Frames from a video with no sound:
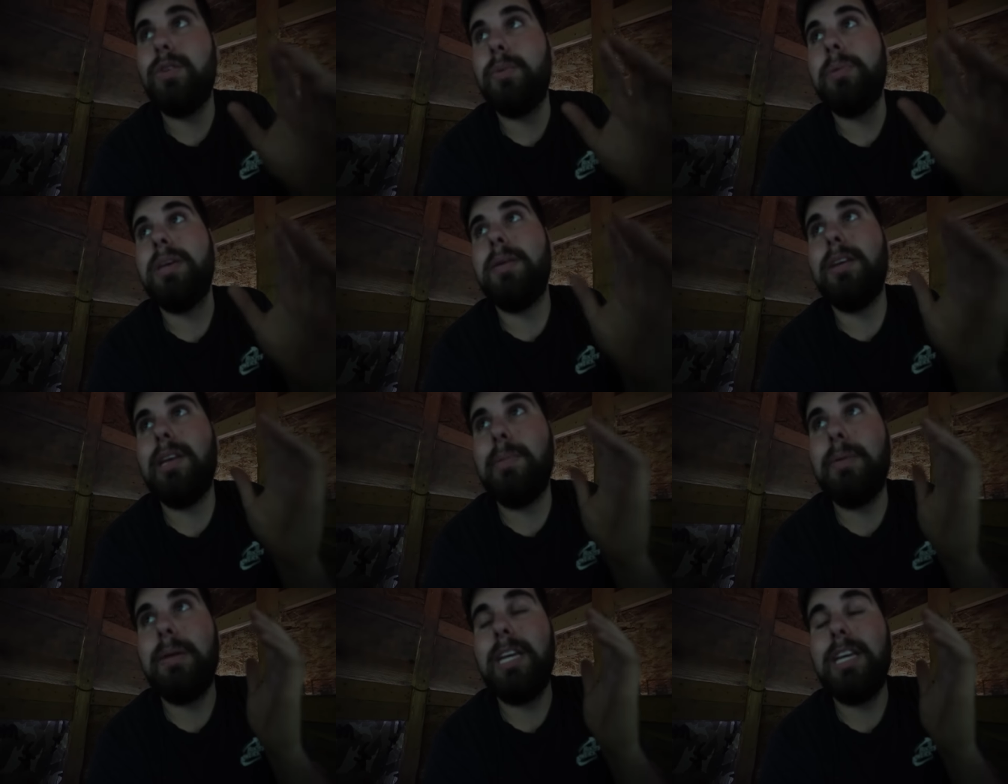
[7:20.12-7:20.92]
will be
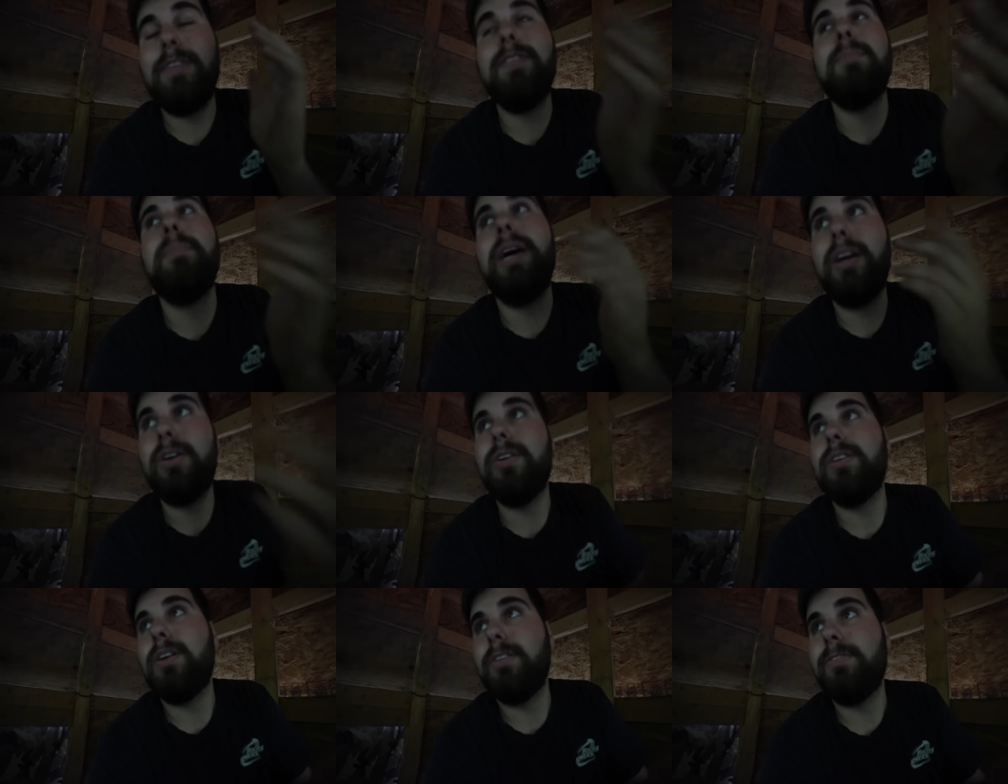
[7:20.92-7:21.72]
even
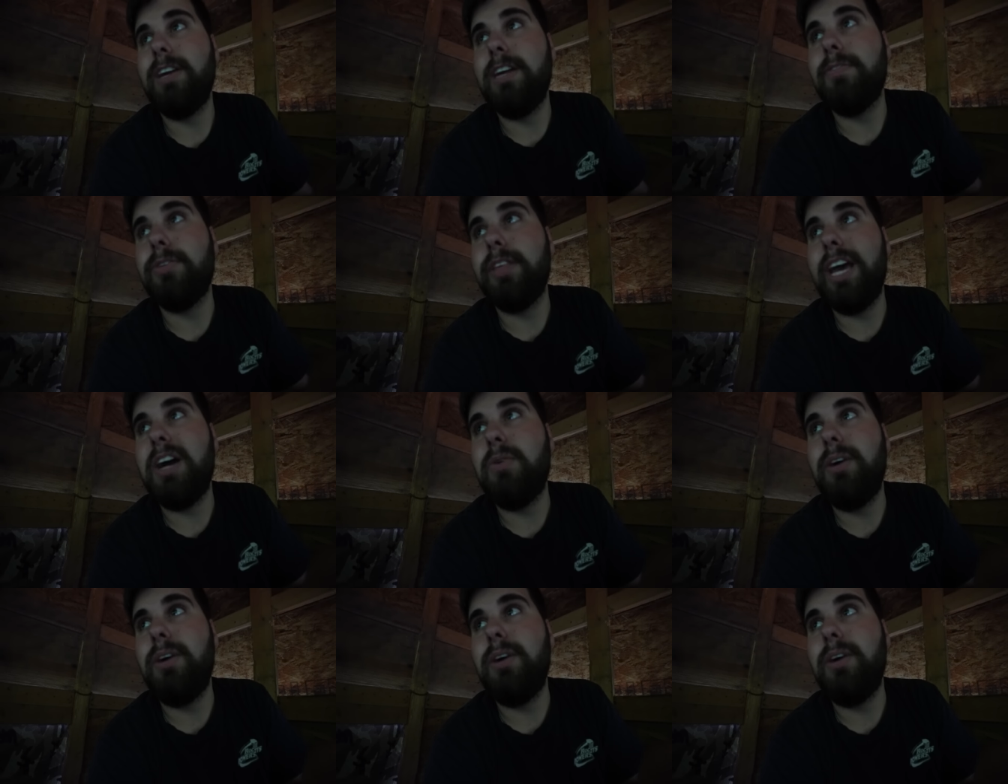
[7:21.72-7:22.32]
better in our favor that